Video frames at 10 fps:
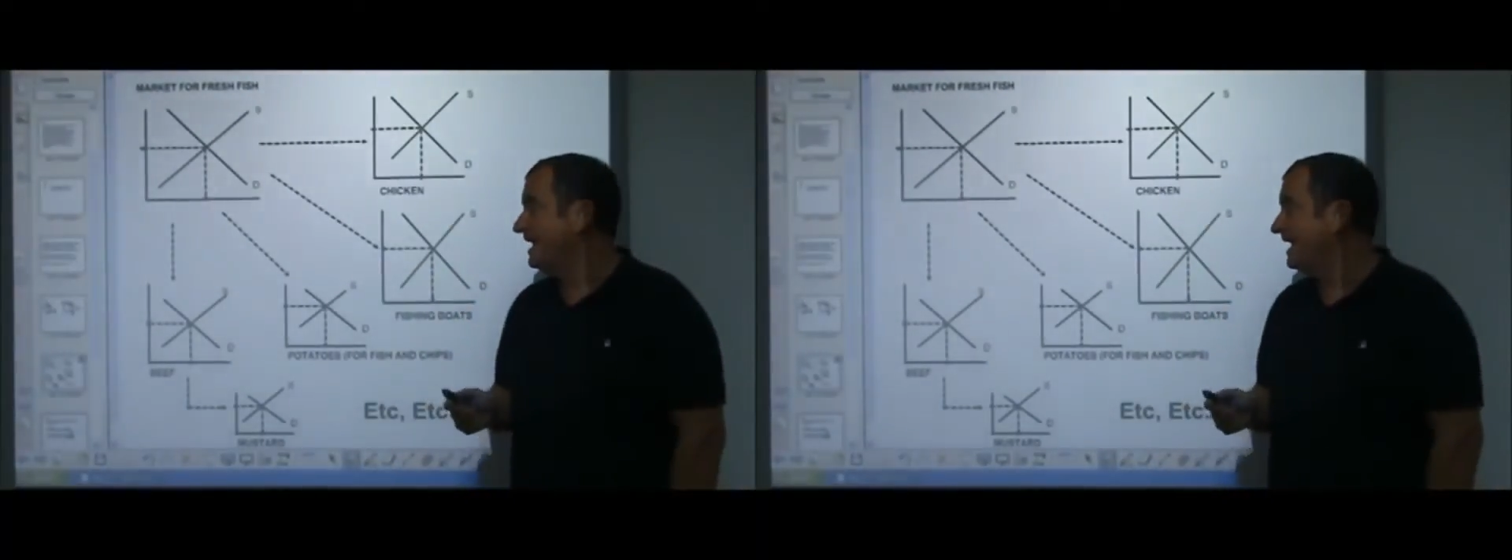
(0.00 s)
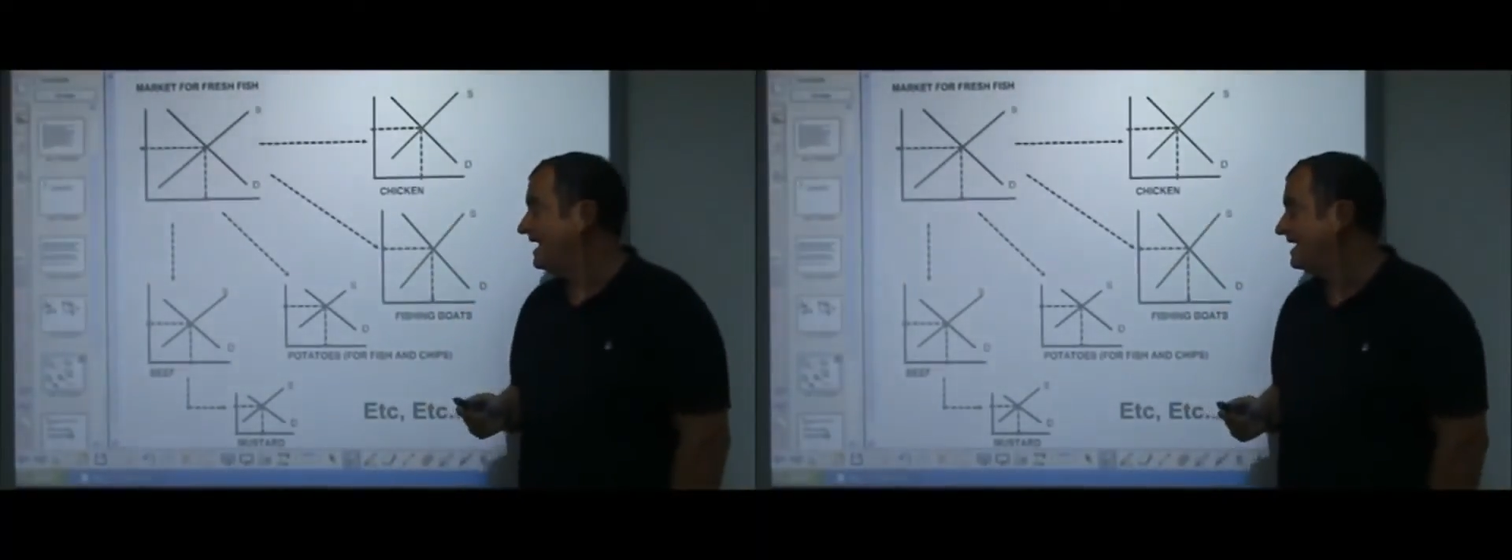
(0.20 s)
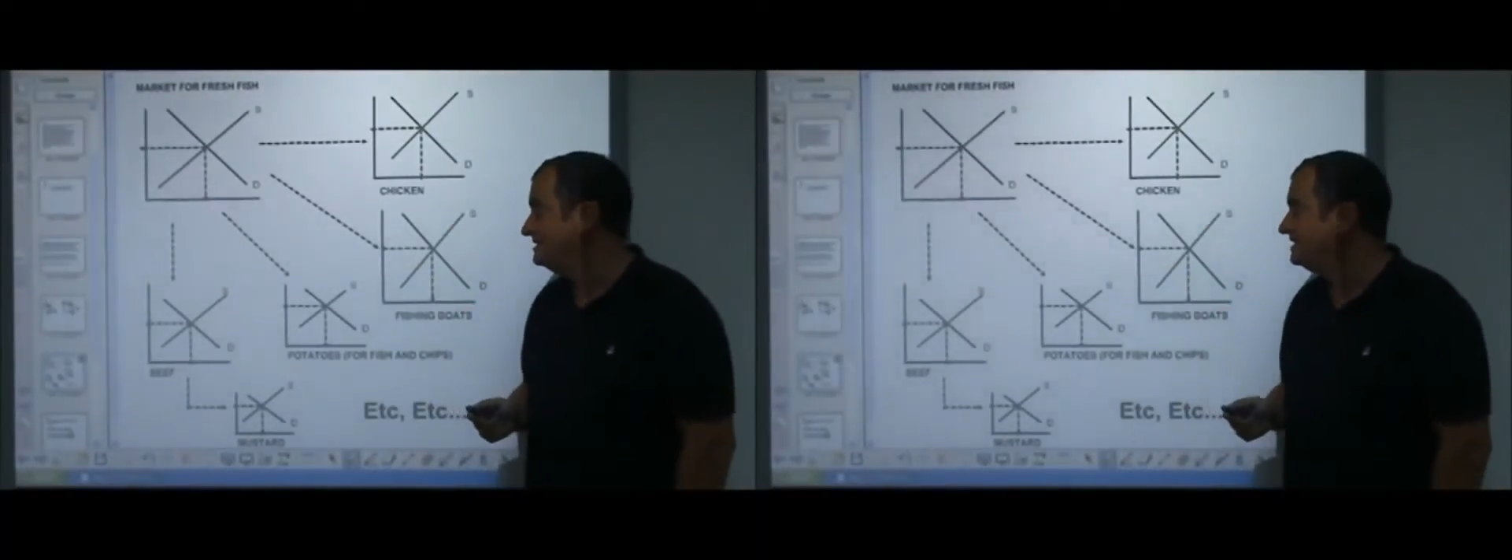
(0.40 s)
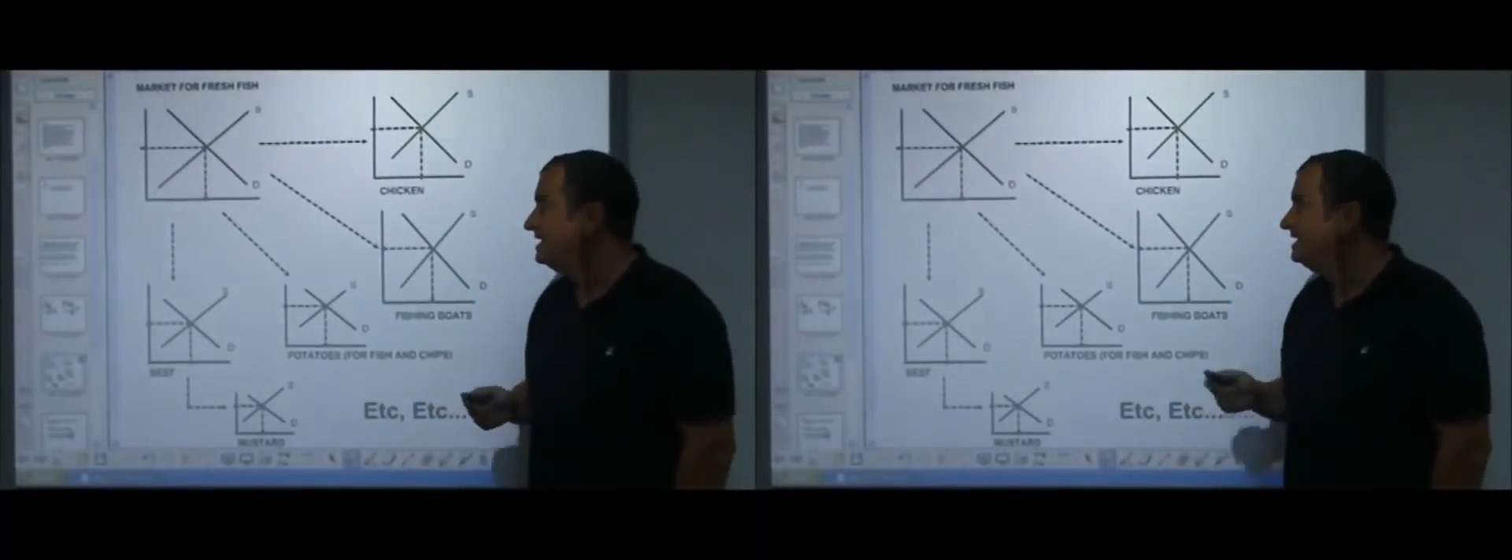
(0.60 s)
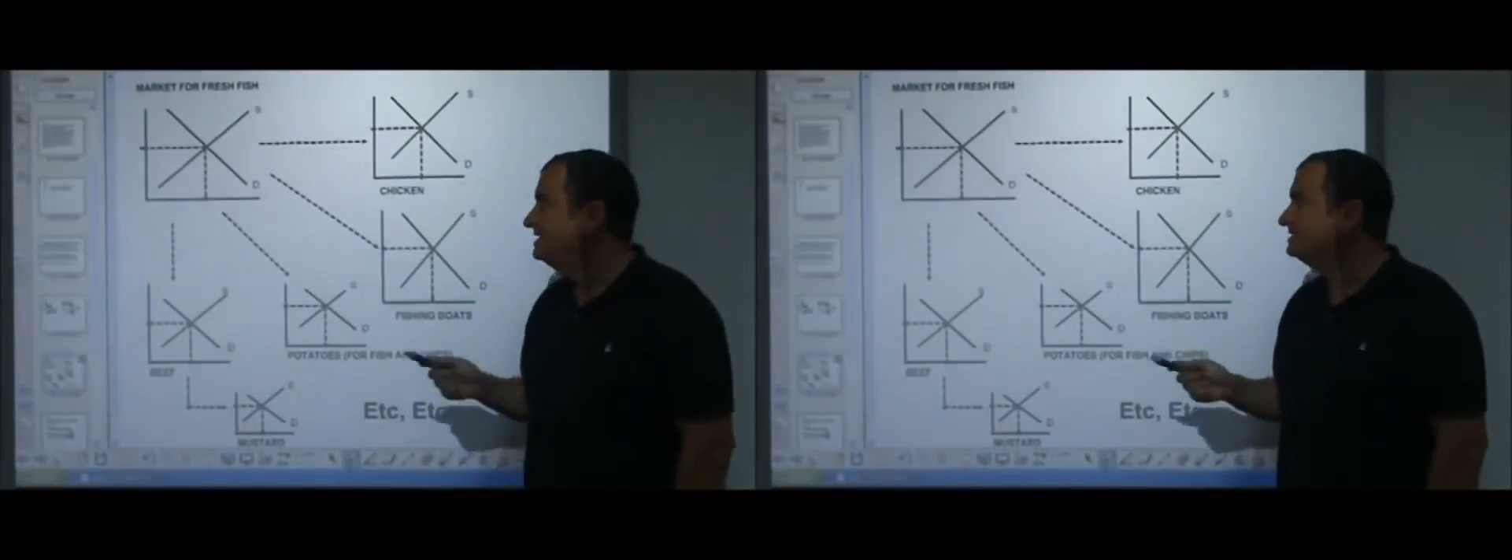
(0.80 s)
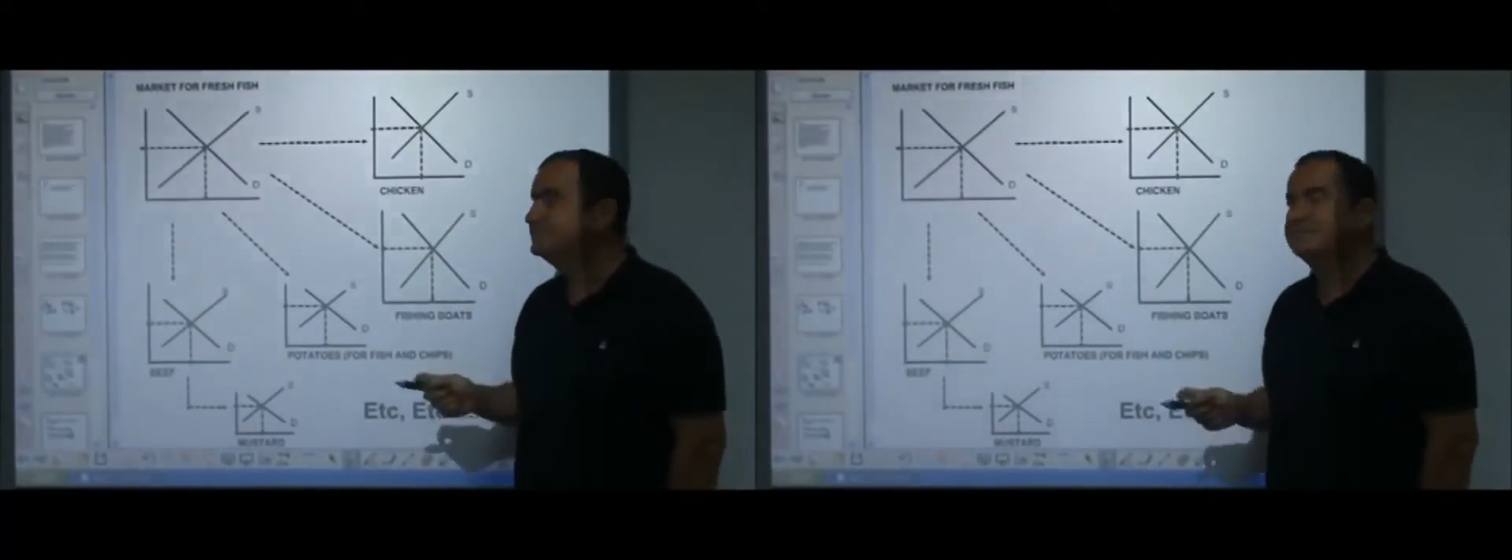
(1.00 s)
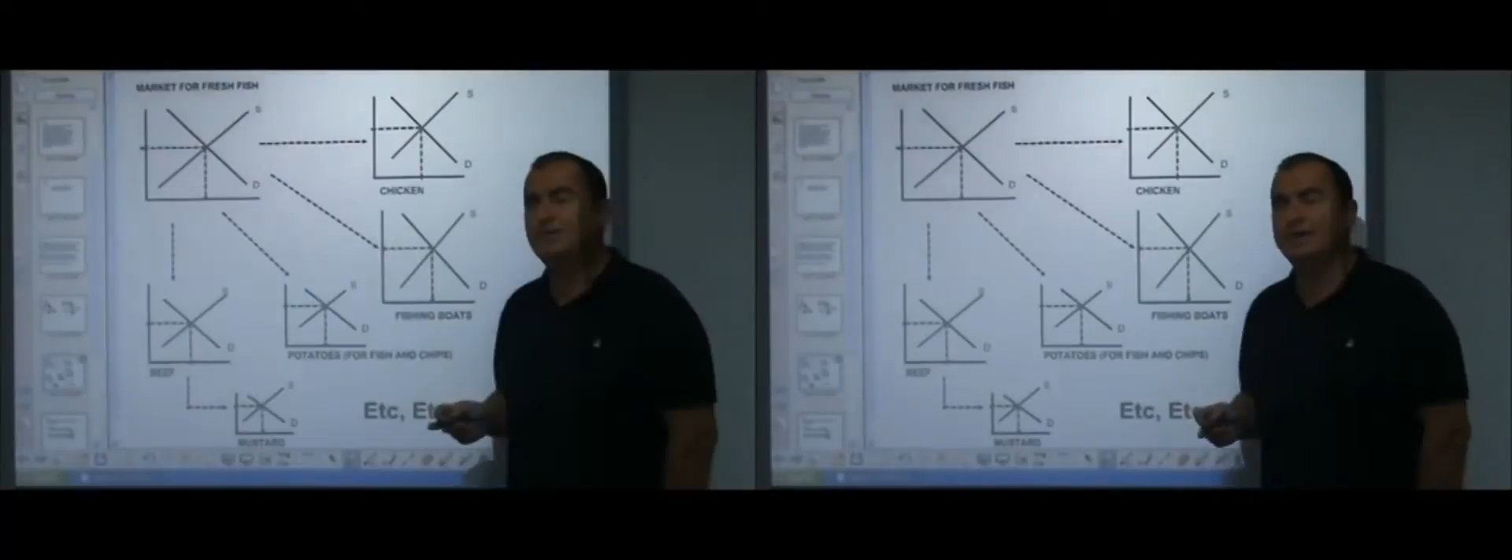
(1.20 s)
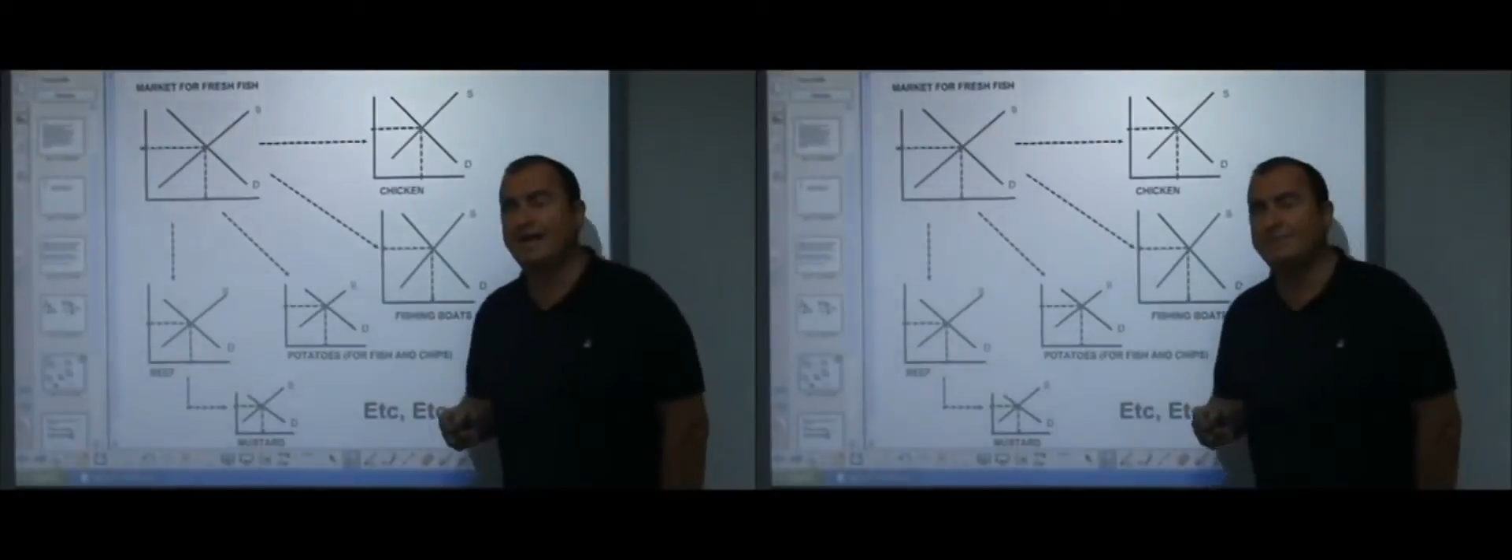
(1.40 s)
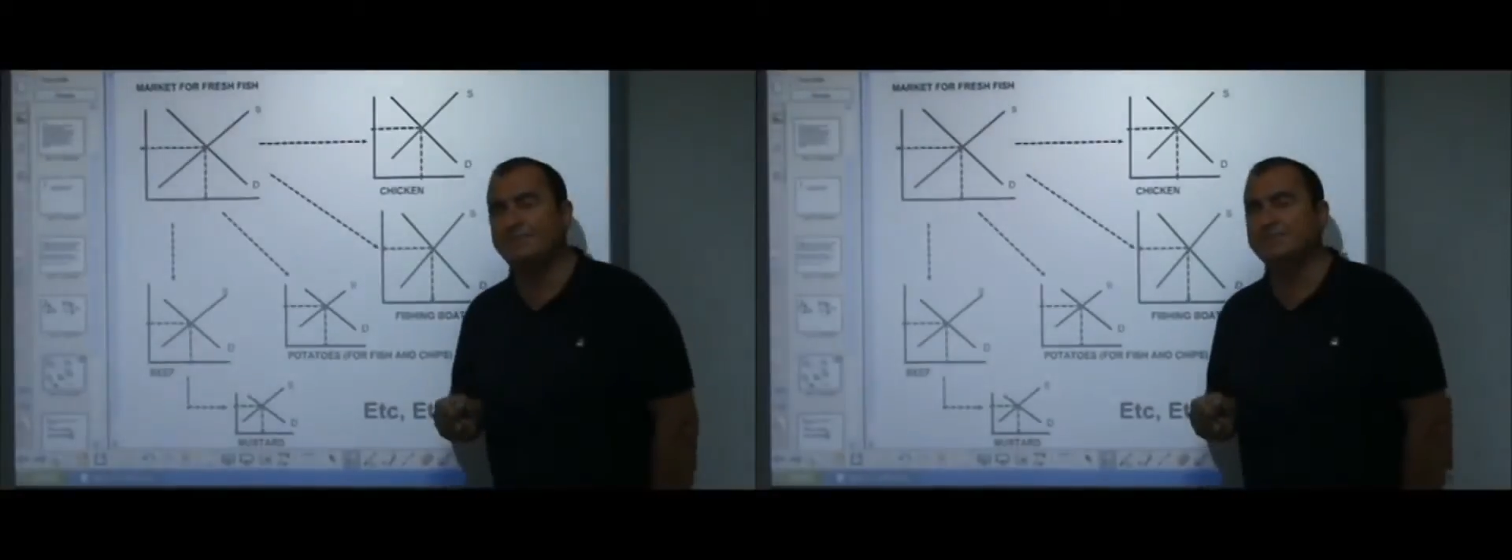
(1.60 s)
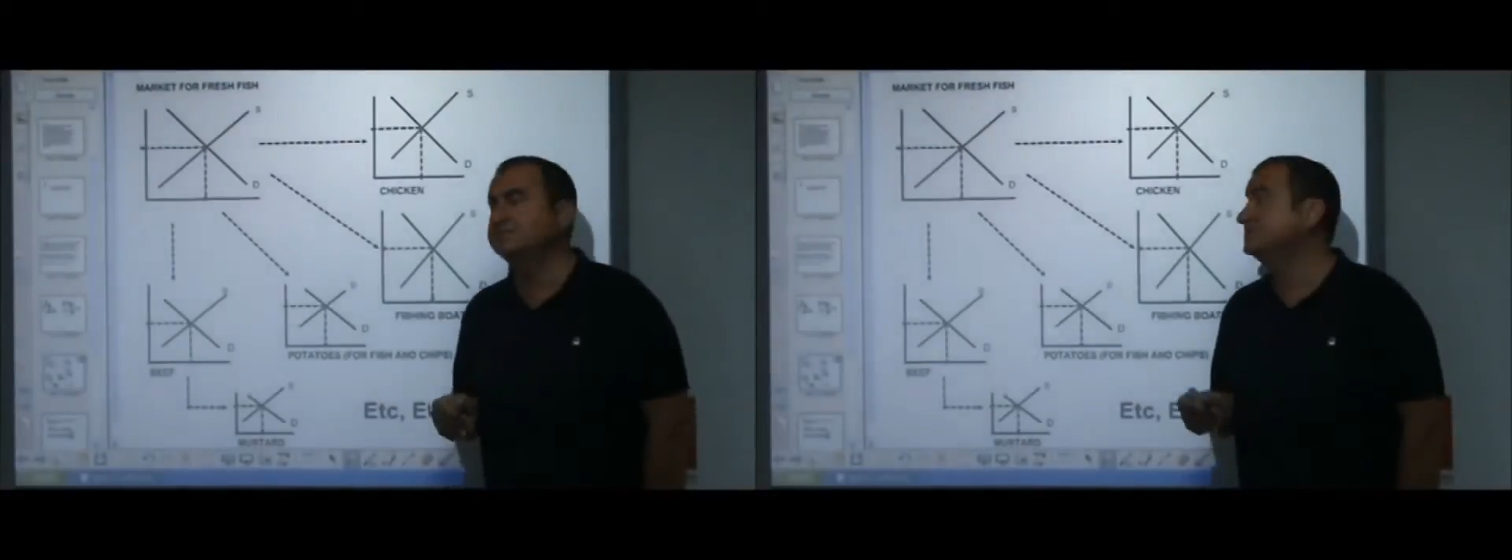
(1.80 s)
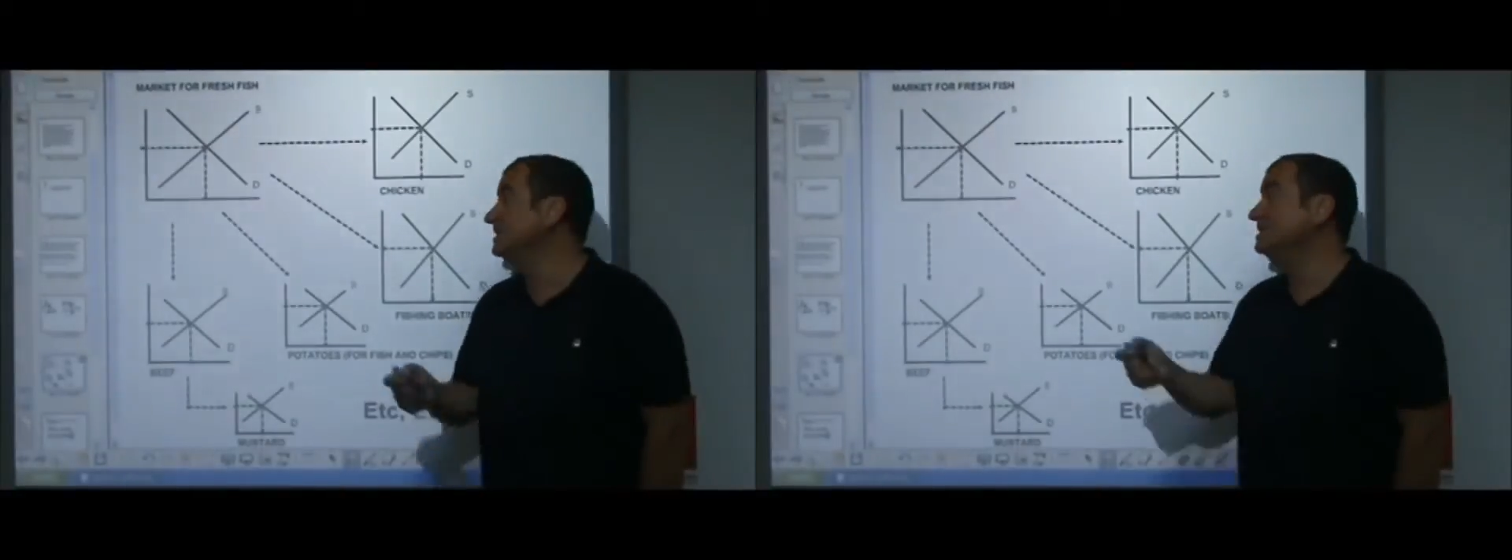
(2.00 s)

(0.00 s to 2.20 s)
And let's see what happens